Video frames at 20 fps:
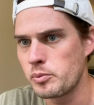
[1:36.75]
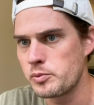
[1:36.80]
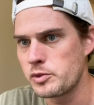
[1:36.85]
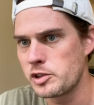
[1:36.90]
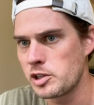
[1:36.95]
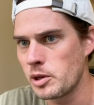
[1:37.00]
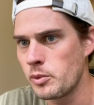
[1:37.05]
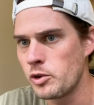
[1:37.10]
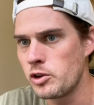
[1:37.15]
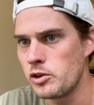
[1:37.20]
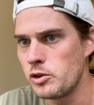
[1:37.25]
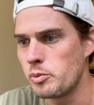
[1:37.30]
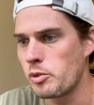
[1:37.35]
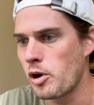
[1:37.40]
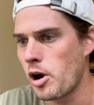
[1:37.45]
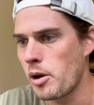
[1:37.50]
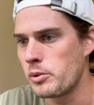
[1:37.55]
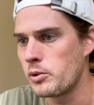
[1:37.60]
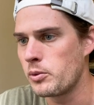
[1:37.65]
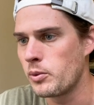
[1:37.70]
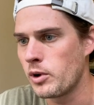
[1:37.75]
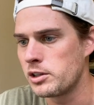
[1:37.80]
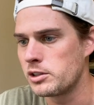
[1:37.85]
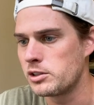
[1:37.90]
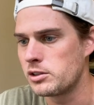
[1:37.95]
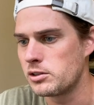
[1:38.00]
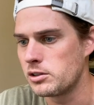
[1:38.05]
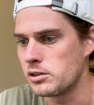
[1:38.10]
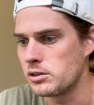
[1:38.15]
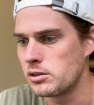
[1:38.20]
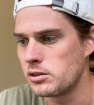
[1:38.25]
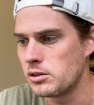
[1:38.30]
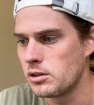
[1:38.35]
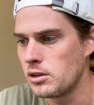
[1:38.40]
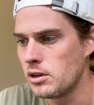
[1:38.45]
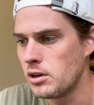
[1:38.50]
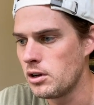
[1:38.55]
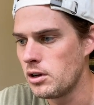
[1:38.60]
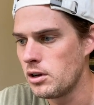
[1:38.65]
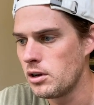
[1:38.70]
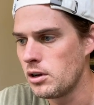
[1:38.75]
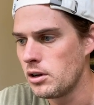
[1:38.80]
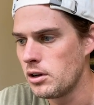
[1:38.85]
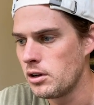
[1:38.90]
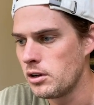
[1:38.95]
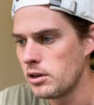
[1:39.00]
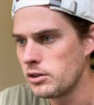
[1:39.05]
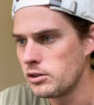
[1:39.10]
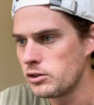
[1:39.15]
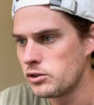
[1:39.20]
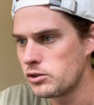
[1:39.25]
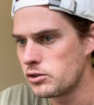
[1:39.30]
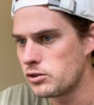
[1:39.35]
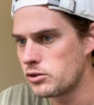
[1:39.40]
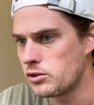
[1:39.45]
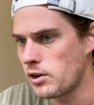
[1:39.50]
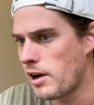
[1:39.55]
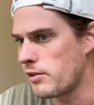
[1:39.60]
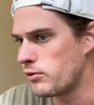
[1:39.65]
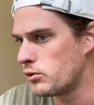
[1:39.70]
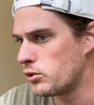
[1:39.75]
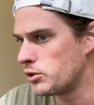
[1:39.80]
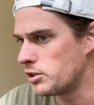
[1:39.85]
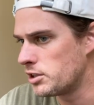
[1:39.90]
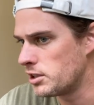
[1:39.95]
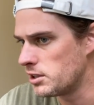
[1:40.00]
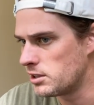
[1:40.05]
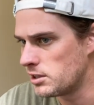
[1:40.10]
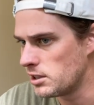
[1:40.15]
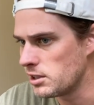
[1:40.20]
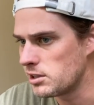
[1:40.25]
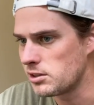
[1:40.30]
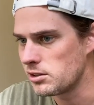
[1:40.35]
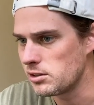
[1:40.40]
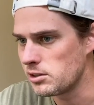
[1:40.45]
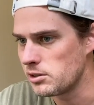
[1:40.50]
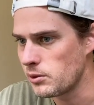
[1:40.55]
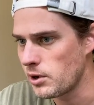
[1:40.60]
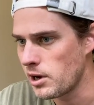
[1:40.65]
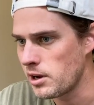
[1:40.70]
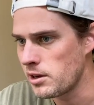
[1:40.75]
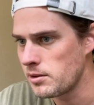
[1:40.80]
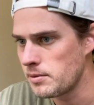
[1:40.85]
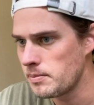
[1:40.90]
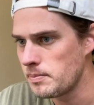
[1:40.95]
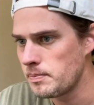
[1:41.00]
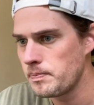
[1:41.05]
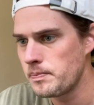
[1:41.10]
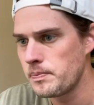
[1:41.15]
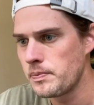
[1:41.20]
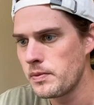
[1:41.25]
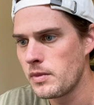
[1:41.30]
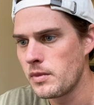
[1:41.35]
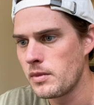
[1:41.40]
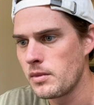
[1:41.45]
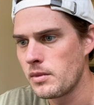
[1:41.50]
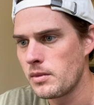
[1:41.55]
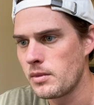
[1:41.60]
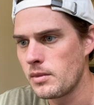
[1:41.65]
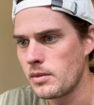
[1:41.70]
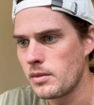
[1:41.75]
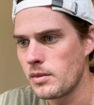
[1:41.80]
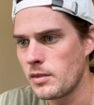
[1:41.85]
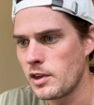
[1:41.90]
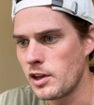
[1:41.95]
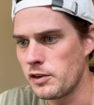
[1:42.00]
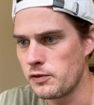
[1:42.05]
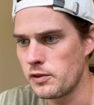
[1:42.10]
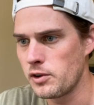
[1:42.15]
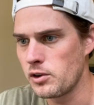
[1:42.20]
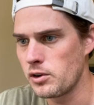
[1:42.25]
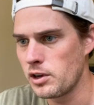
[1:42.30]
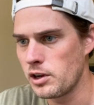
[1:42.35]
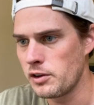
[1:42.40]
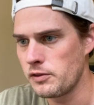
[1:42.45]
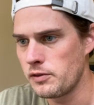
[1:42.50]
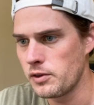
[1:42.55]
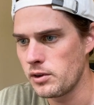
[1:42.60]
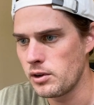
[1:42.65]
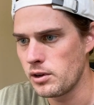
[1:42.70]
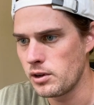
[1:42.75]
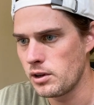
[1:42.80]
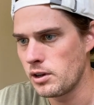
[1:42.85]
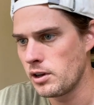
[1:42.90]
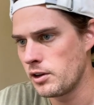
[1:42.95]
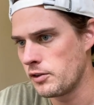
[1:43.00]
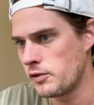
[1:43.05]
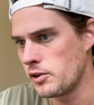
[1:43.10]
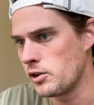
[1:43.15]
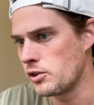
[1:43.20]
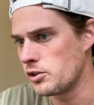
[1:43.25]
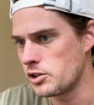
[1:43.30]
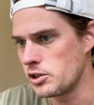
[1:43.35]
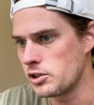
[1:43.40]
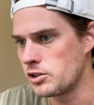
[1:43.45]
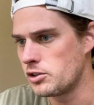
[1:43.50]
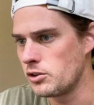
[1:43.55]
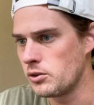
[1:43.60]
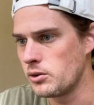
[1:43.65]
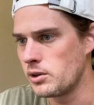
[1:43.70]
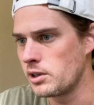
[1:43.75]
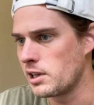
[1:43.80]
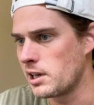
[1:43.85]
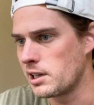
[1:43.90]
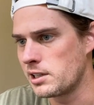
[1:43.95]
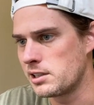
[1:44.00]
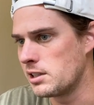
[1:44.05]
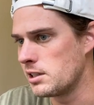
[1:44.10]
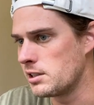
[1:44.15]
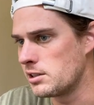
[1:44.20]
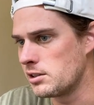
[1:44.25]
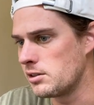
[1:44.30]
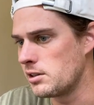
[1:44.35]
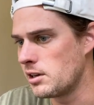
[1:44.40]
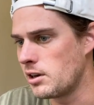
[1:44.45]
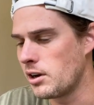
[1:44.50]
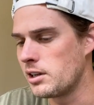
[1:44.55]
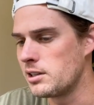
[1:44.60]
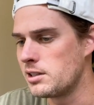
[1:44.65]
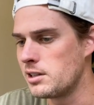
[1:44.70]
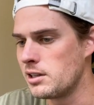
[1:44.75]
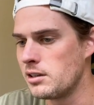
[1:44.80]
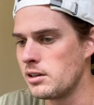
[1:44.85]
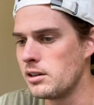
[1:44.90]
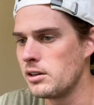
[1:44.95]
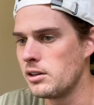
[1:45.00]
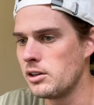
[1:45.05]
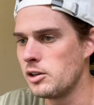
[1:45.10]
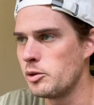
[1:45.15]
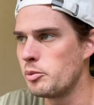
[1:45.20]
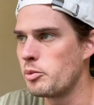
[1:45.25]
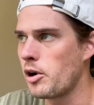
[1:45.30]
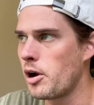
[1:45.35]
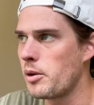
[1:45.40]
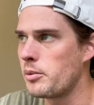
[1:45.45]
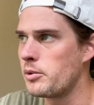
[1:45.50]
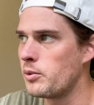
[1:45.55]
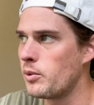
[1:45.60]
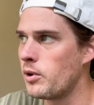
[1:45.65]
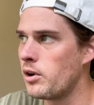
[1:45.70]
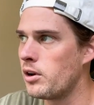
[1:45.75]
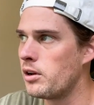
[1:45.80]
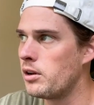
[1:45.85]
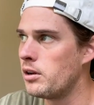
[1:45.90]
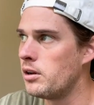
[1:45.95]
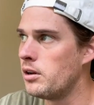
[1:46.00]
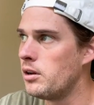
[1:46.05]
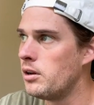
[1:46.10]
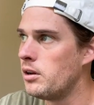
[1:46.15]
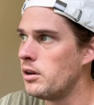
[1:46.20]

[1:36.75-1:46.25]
Someone who probably wants to travel to Sicily, right? If you're just doing like Sicily content, you'd probably want